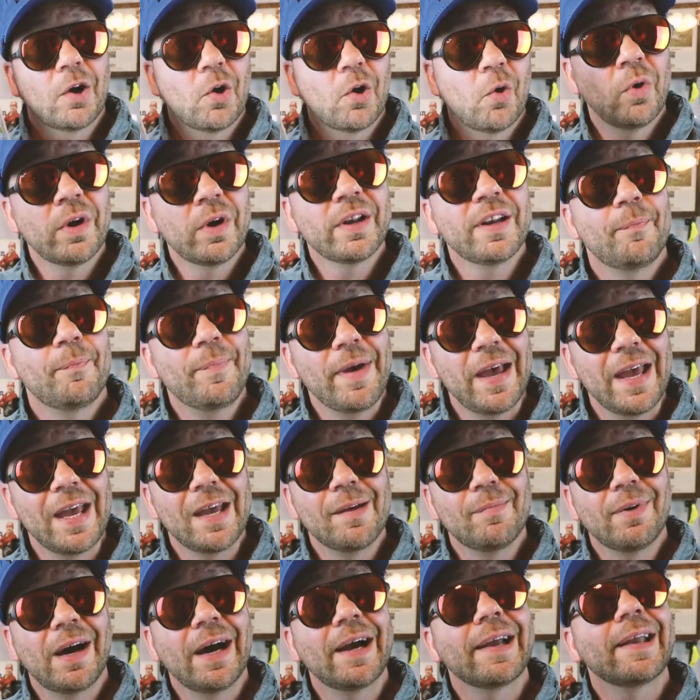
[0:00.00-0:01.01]
According to
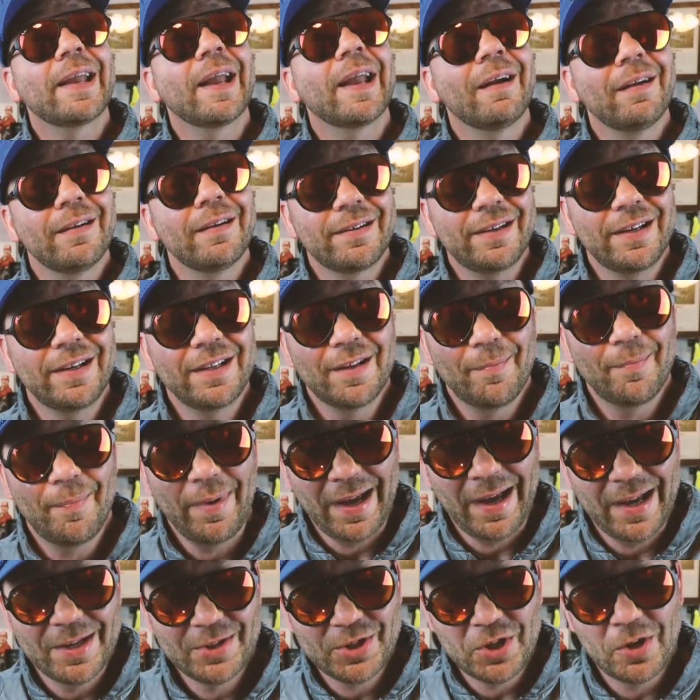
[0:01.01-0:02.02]
Babe, I guarantee the
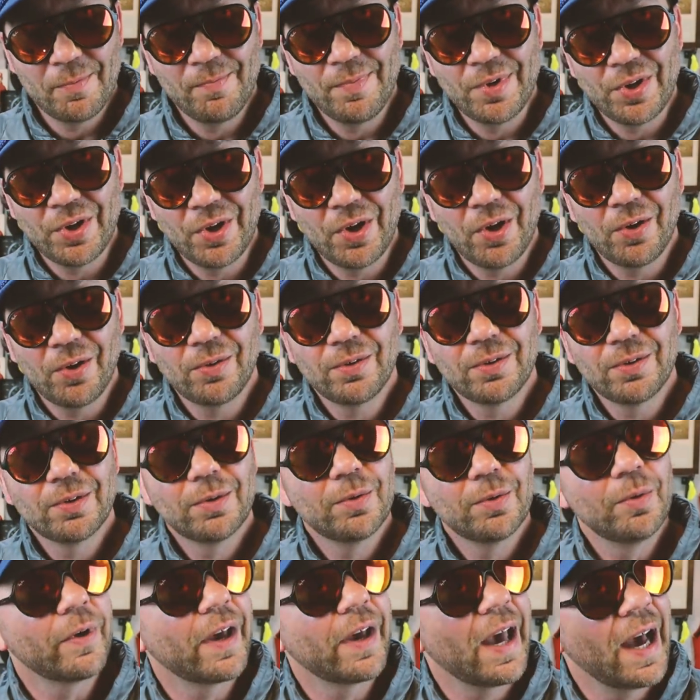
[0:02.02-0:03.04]
Banjo Minnow
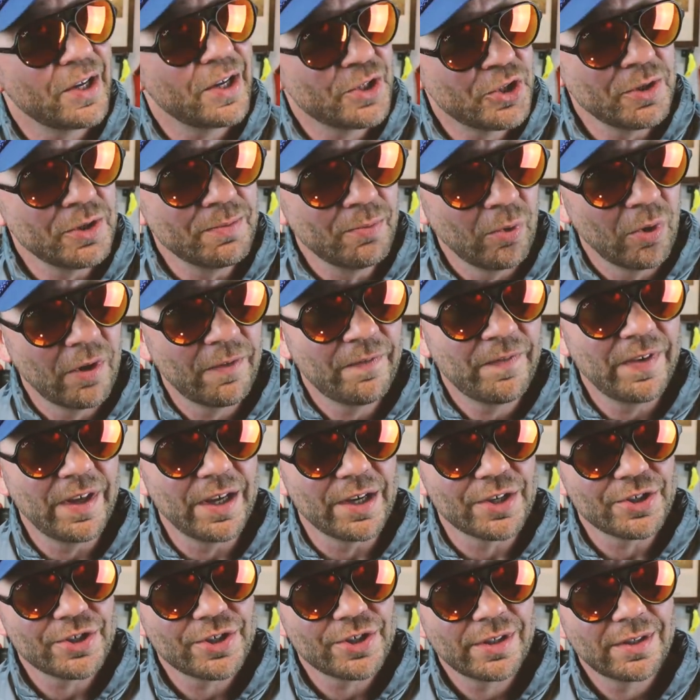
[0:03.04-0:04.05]
will catch you more
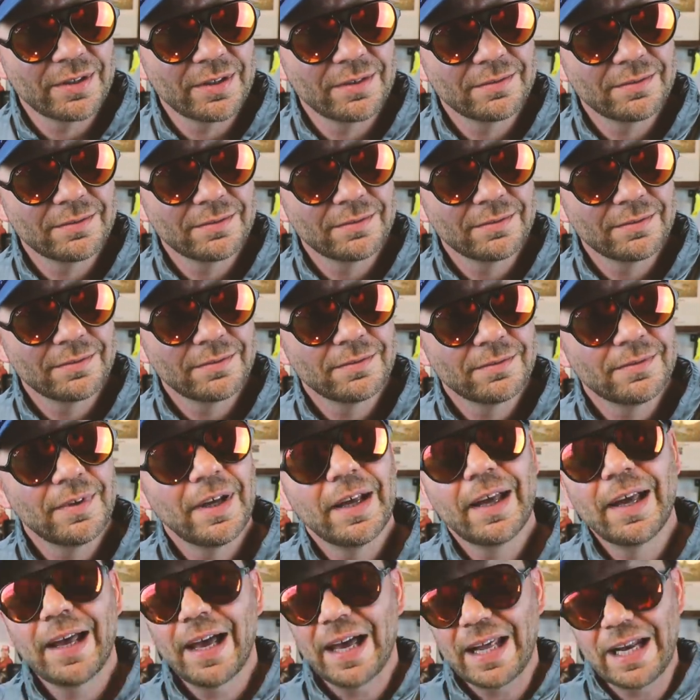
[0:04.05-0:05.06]
fish.
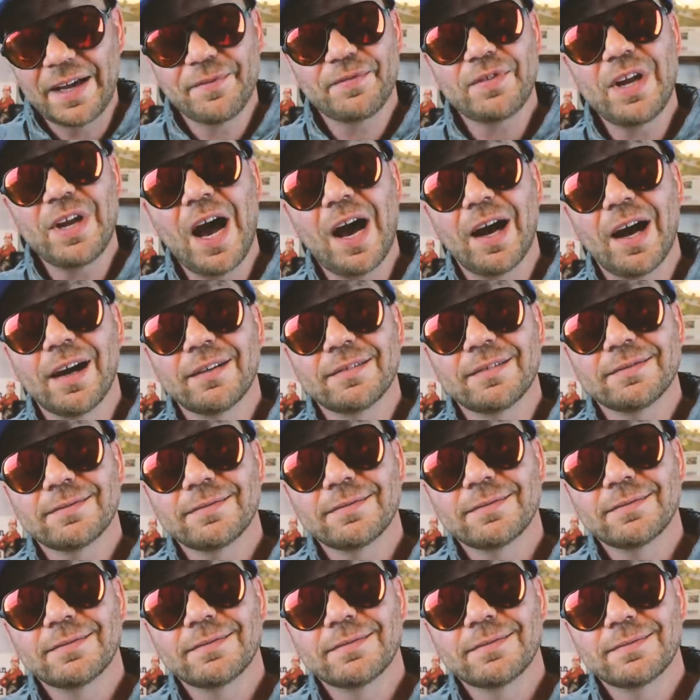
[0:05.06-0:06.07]
And if not,
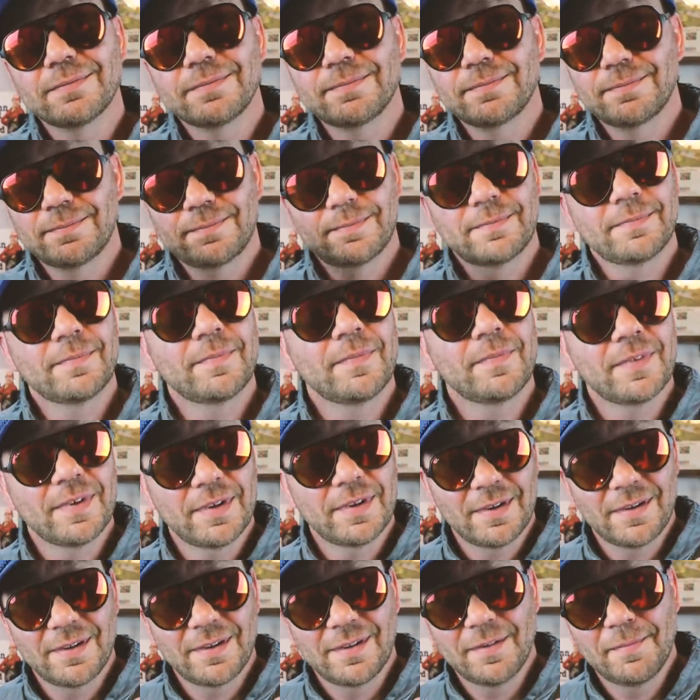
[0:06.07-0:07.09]

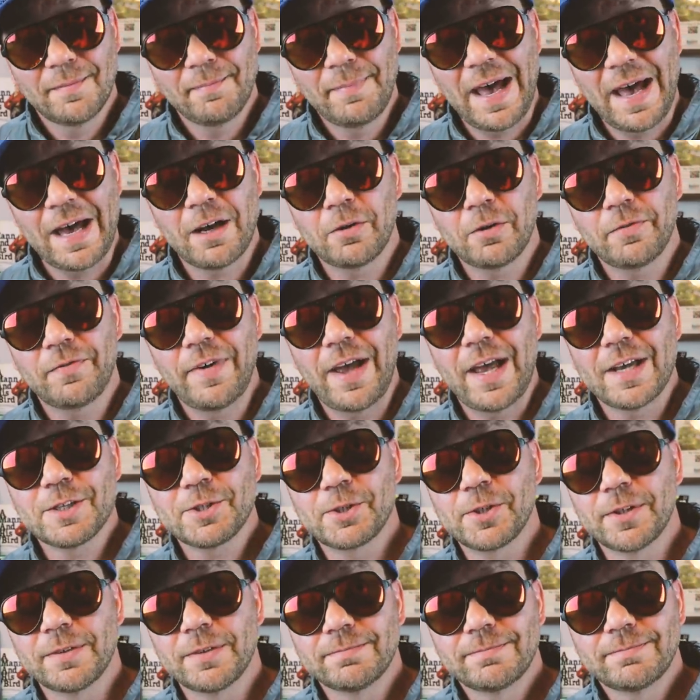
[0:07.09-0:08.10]
paddle
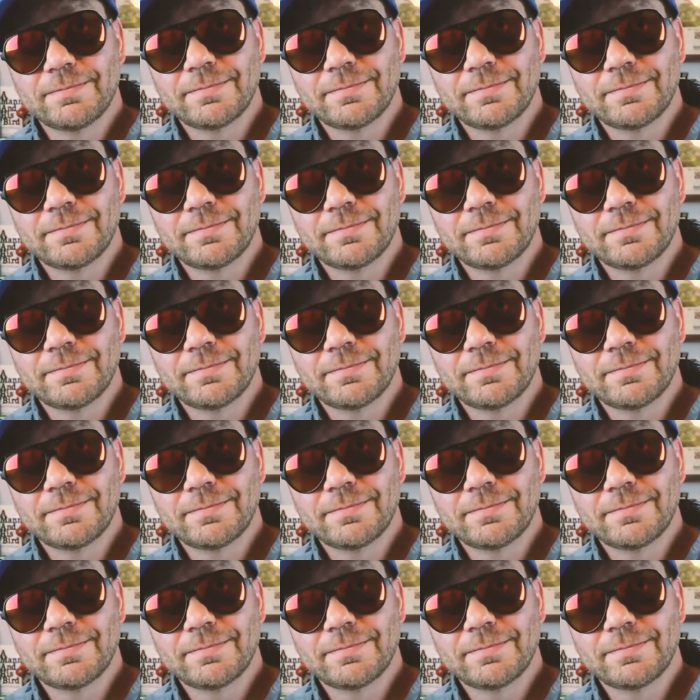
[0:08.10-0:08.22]
faster.